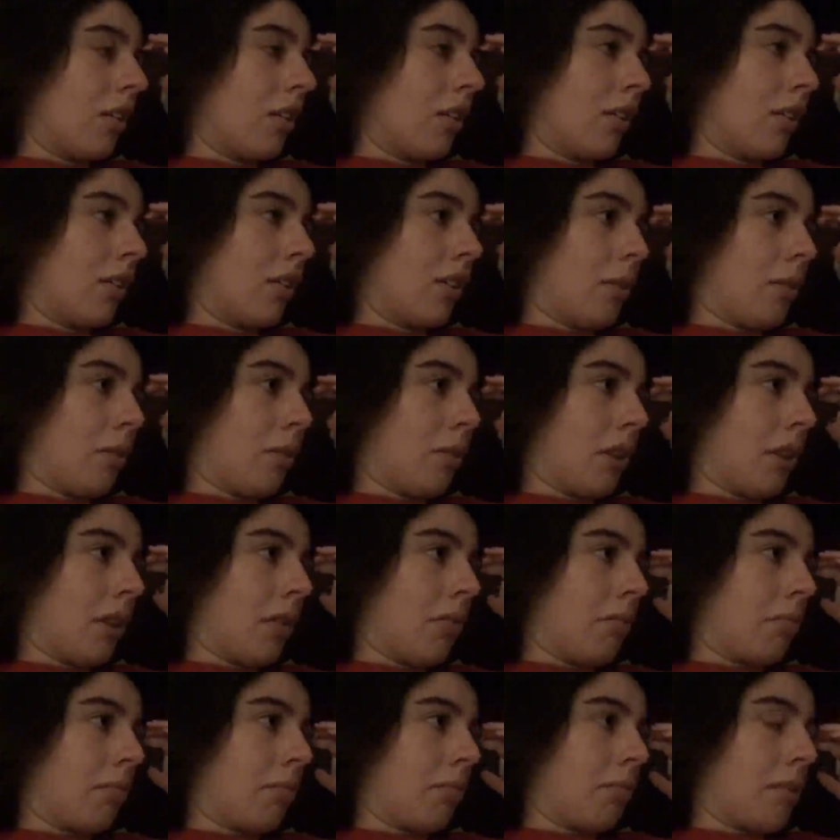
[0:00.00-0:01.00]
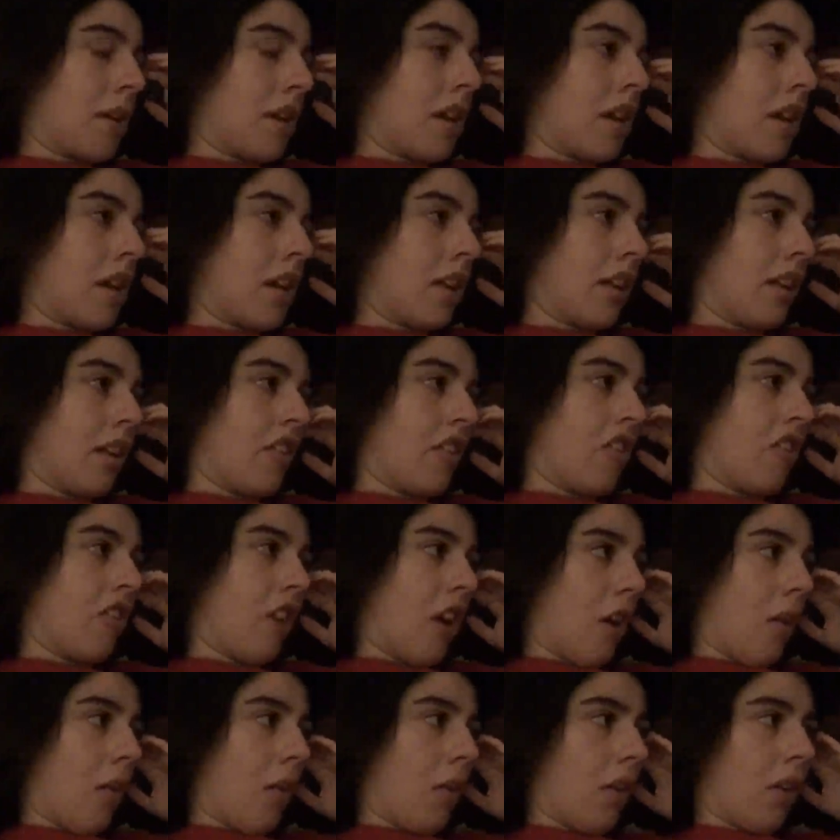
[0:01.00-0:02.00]
or something, like pee and then
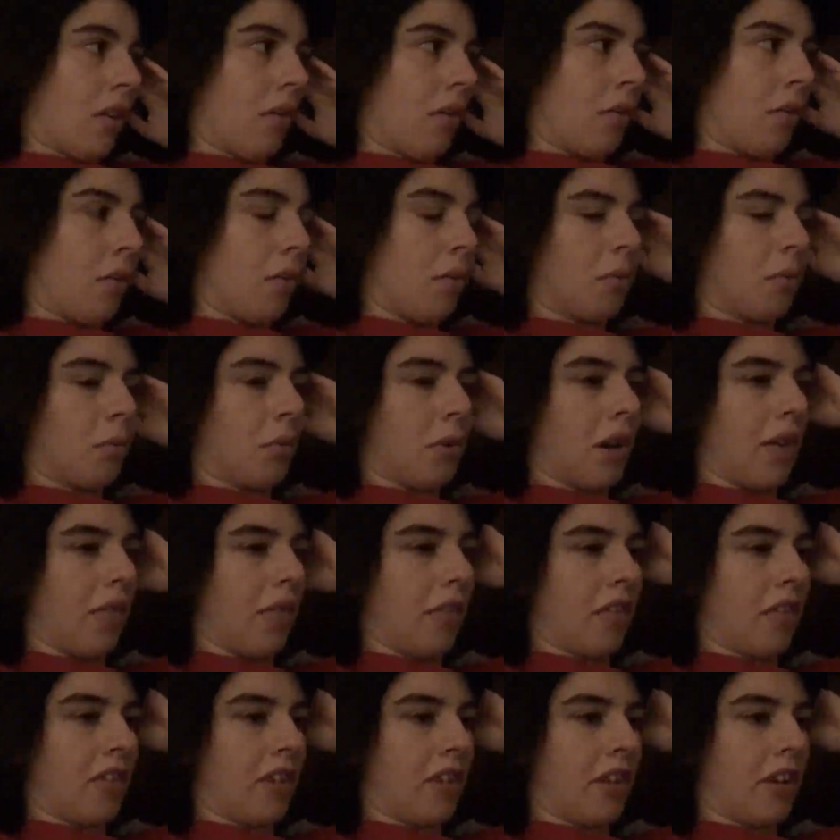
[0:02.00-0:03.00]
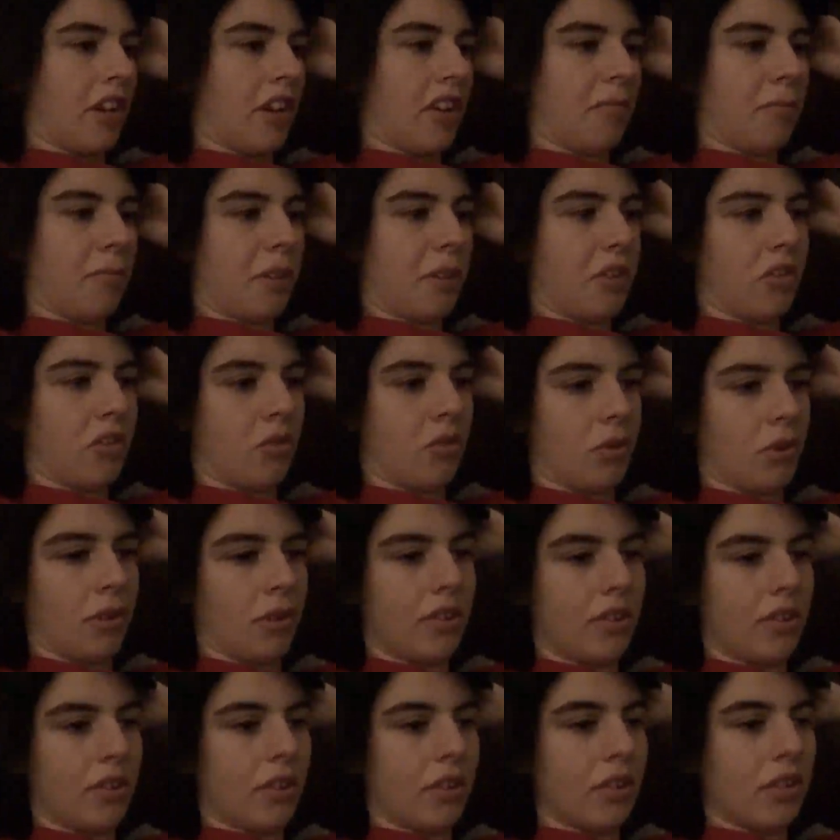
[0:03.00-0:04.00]
shower, whatever, take off my
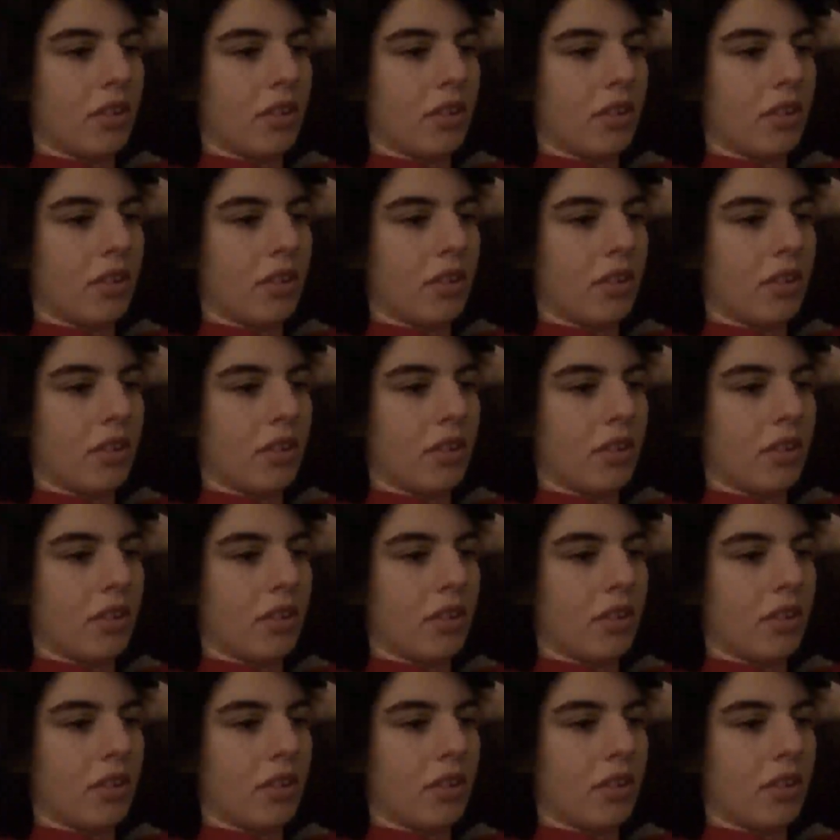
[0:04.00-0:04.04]
shorts.